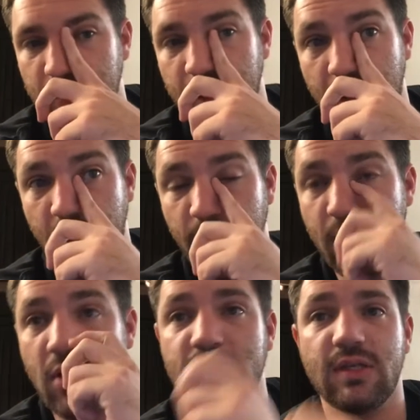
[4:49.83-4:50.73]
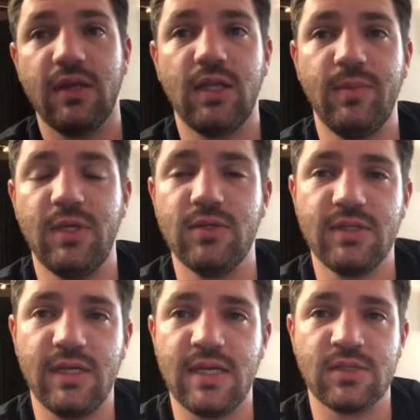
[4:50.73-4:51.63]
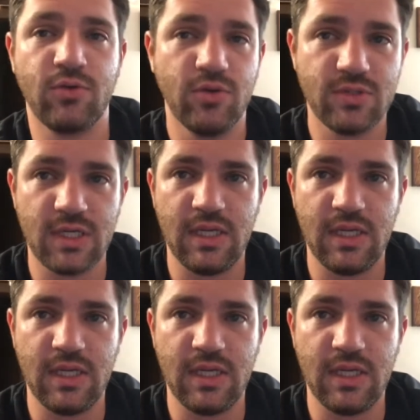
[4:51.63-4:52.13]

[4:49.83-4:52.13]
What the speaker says: I'll most likely be using it as a cruising